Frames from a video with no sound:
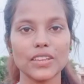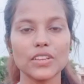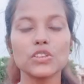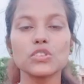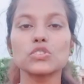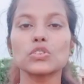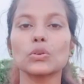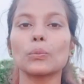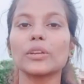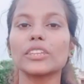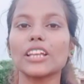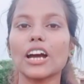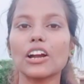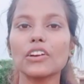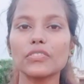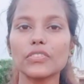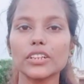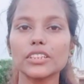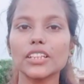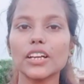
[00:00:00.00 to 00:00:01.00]
So
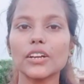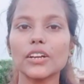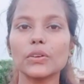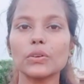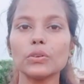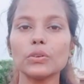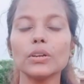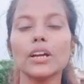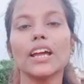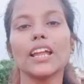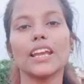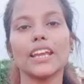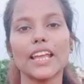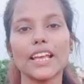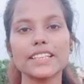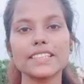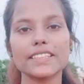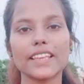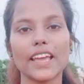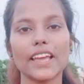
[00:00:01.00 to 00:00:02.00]
without further ado,
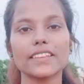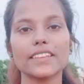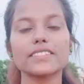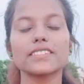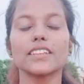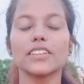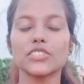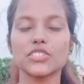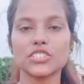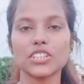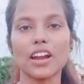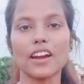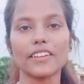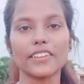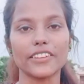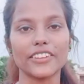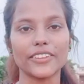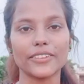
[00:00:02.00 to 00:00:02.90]
let's get started.